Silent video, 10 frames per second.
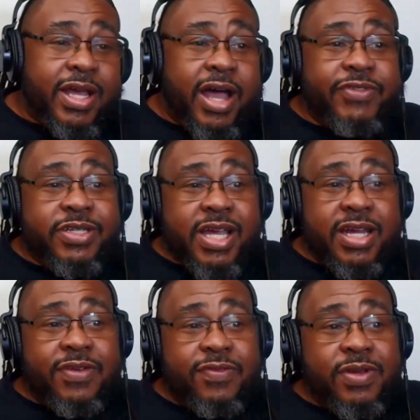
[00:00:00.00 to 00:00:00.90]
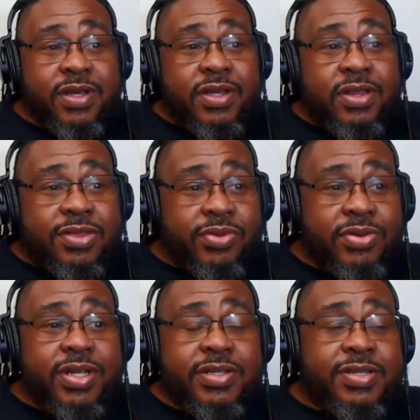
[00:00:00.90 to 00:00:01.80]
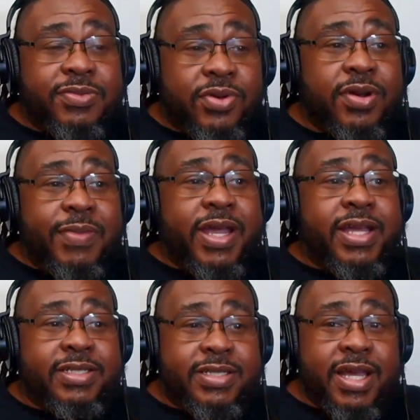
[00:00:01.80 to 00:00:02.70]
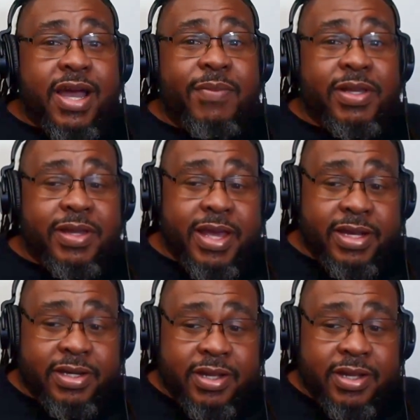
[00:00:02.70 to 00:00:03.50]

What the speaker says: I've just kind of thrown up my hands and say, I'm gonna let